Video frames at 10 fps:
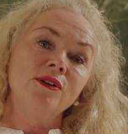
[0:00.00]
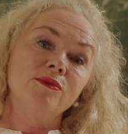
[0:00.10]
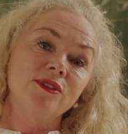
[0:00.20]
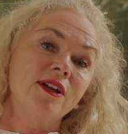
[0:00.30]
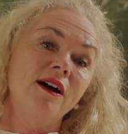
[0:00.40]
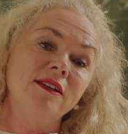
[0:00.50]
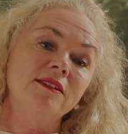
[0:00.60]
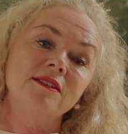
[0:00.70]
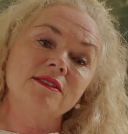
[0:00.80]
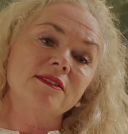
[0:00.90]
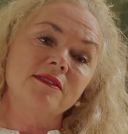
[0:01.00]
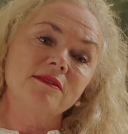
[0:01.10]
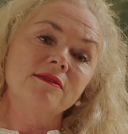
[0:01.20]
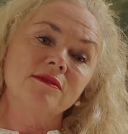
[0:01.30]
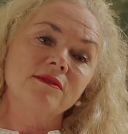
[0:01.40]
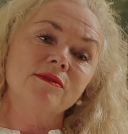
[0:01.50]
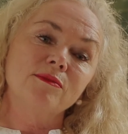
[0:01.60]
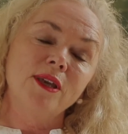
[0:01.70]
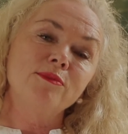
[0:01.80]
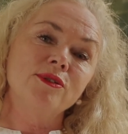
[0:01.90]
was kindness,
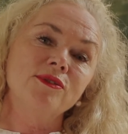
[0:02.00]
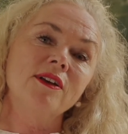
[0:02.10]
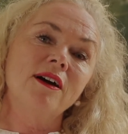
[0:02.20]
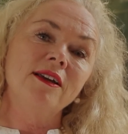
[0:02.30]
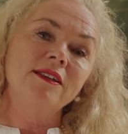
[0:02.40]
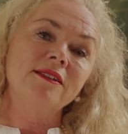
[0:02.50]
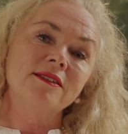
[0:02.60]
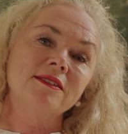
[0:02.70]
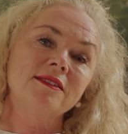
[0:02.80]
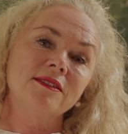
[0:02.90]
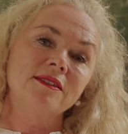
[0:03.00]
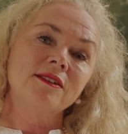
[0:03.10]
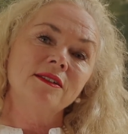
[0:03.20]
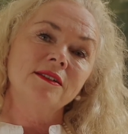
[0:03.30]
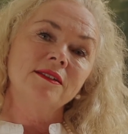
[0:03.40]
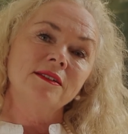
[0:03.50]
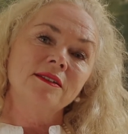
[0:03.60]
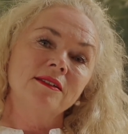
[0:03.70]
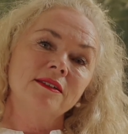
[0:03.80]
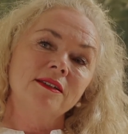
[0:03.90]
people's kindness.
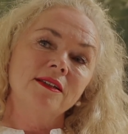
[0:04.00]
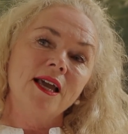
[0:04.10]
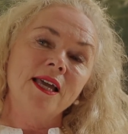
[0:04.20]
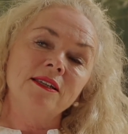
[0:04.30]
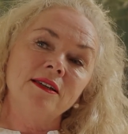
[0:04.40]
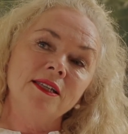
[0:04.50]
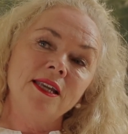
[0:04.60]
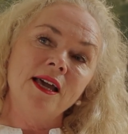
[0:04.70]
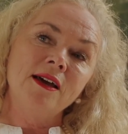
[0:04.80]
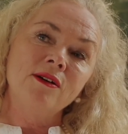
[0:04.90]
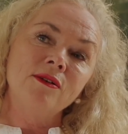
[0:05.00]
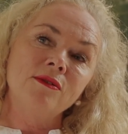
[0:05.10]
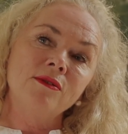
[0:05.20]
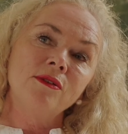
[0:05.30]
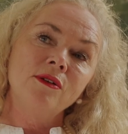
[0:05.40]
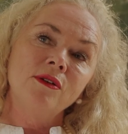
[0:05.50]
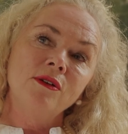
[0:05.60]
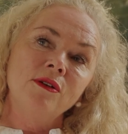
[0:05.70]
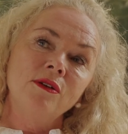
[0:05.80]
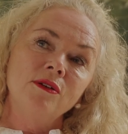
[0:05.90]
And I now,
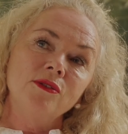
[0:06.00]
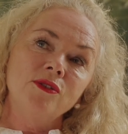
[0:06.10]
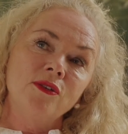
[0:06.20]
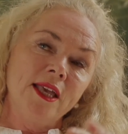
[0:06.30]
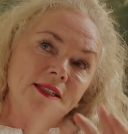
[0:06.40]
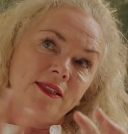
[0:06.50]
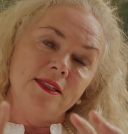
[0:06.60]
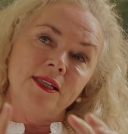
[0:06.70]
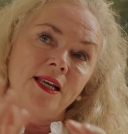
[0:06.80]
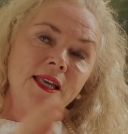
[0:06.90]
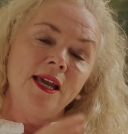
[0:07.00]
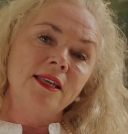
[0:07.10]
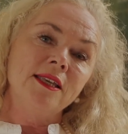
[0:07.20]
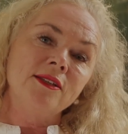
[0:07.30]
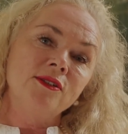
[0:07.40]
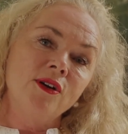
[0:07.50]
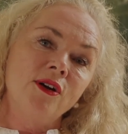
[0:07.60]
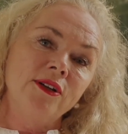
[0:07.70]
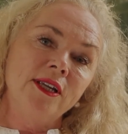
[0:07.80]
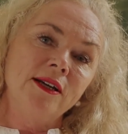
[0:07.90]
so that's nearly 8 years
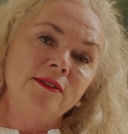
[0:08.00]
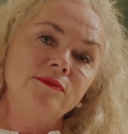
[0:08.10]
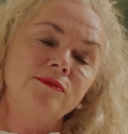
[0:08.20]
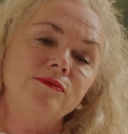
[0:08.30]
ago now,